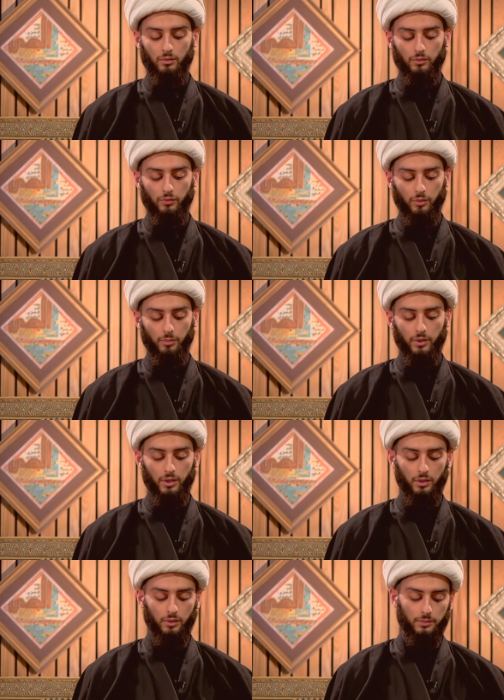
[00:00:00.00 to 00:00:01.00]
from
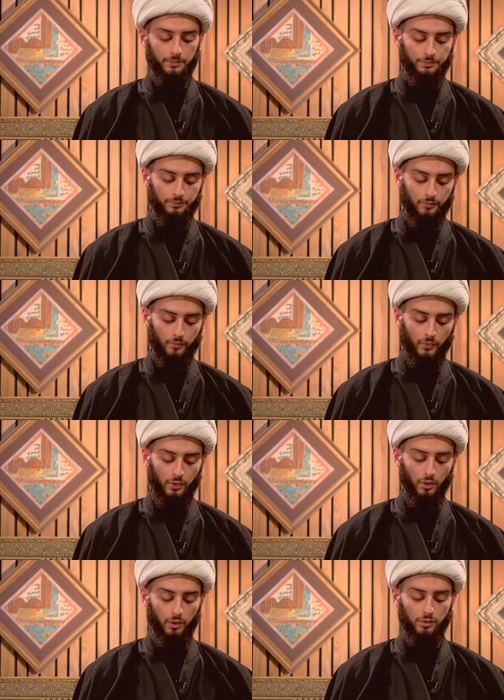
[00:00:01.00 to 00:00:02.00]
the
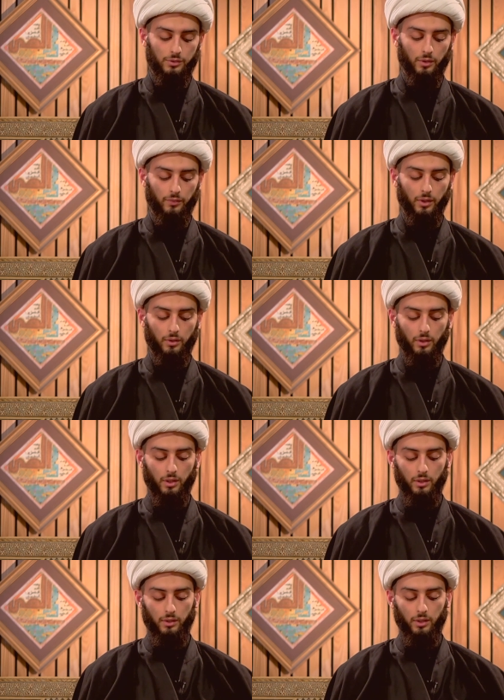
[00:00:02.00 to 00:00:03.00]
knowledge of the
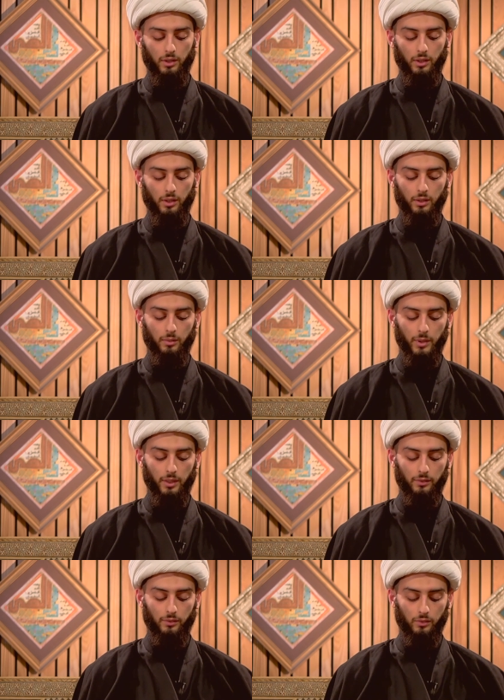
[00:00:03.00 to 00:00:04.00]
Quran and Ahl
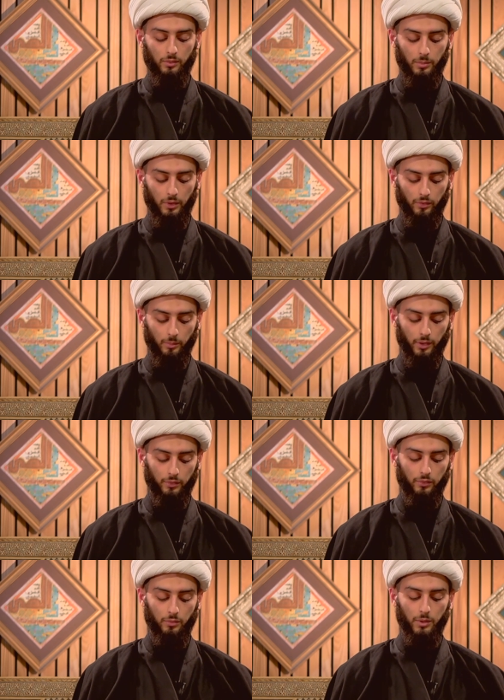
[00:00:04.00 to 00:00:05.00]
al-Bayt, peace and
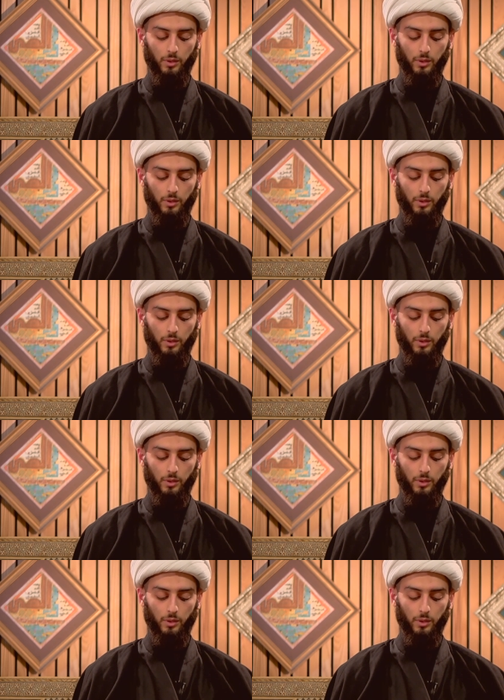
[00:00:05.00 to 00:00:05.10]
blessings be